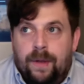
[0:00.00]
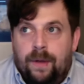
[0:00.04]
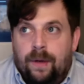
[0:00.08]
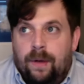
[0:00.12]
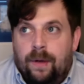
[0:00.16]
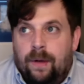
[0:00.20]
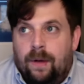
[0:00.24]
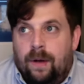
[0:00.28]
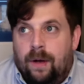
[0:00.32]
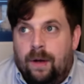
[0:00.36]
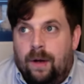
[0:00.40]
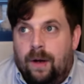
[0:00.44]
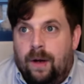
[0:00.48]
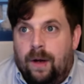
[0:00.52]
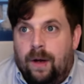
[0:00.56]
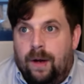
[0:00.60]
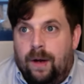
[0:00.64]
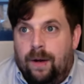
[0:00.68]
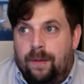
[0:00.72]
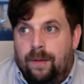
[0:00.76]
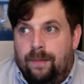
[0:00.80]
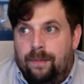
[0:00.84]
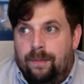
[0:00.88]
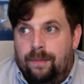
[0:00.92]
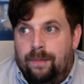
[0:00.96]

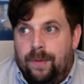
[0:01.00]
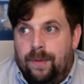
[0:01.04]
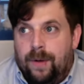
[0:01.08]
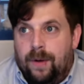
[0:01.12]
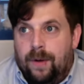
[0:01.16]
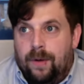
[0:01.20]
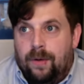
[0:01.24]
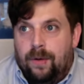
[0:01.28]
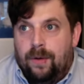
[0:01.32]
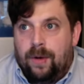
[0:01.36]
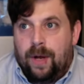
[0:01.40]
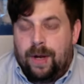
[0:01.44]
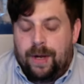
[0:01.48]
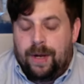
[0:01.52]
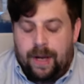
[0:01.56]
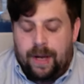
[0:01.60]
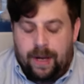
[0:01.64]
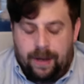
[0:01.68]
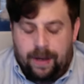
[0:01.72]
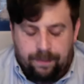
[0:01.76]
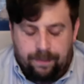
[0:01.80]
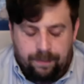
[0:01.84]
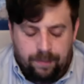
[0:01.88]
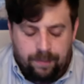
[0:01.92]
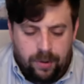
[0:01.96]
you know, you kind of get
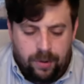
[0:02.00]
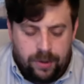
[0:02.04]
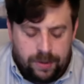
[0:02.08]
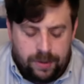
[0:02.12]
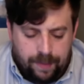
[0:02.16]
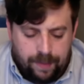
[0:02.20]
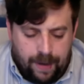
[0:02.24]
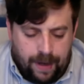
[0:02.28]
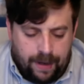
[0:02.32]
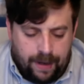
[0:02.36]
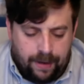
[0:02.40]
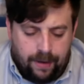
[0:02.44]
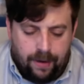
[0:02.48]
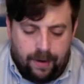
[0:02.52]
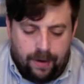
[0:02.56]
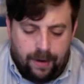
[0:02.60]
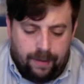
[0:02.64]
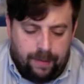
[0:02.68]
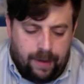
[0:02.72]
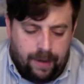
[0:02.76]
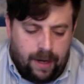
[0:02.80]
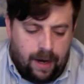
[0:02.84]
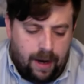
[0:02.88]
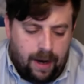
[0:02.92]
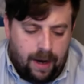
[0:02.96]
pushback on. I mean,
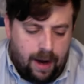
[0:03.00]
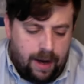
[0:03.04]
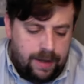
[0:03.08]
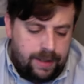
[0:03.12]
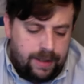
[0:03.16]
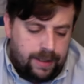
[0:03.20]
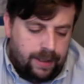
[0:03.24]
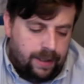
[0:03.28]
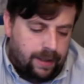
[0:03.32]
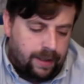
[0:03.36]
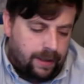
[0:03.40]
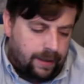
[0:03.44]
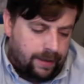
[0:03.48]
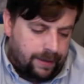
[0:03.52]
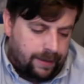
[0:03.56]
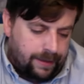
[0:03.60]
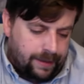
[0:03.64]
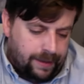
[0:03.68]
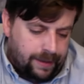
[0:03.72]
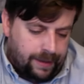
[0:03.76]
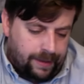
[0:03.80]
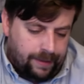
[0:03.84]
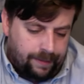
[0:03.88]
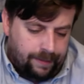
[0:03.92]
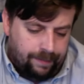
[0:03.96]
I did
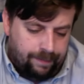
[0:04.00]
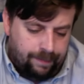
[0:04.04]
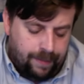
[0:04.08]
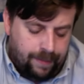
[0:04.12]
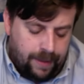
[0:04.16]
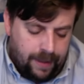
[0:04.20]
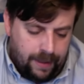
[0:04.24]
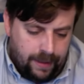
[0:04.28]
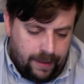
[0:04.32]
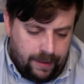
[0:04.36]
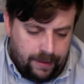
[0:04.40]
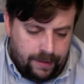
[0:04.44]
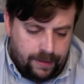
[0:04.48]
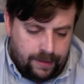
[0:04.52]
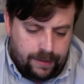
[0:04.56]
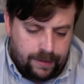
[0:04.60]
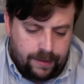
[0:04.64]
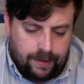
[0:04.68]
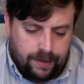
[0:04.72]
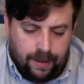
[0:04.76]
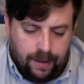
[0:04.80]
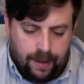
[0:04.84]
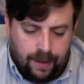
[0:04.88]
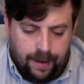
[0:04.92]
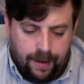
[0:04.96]
a piece
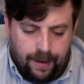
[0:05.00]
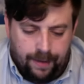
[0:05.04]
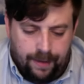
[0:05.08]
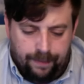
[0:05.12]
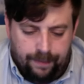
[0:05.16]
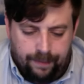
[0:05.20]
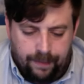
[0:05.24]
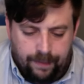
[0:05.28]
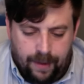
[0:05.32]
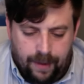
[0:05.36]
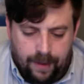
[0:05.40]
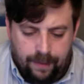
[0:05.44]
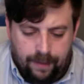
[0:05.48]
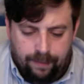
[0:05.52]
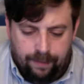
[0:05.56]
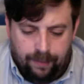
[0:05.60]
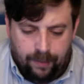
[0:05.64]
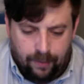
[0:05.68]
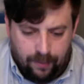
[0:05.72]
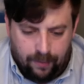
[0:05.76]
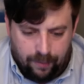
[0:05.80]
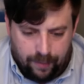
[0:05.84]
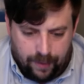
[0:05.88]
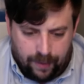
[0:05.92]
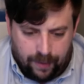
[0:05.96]
in
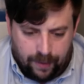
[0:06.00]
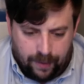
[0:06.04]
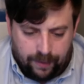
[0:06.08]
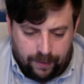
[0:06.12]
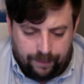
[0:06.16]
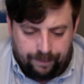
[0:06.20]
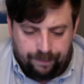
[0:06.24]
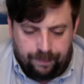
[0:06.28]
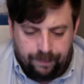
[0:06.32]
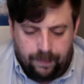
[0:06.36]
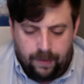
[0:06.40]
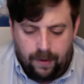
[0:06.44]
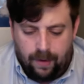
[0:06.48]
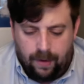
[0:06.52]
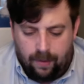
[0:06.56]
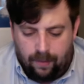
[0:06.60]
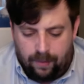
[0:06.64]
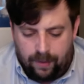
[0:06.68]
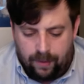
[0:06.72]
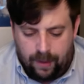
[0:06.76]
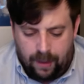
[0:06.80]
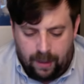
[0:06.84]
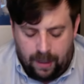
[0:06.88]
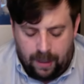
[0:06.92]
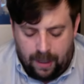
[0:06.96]
Bloomberg, you know, where
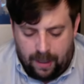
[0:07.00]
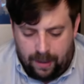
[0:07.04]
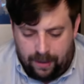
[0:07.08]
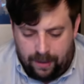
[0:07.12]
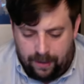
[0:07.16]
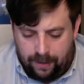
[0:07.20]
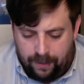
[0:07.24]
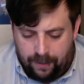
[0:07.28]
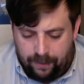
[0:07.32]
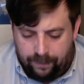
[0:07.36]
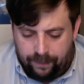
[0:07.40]
they kind of